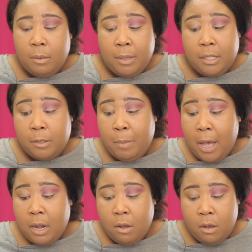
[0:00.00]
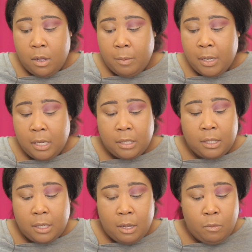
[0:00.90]
is spot on because
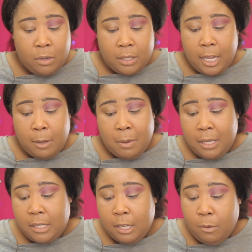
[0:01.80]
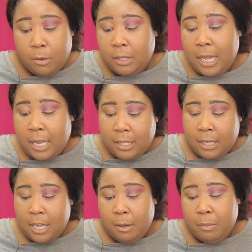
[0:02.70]
it will take me 0 seconds
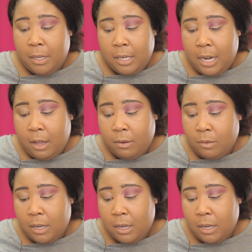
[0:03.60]
to get it blended out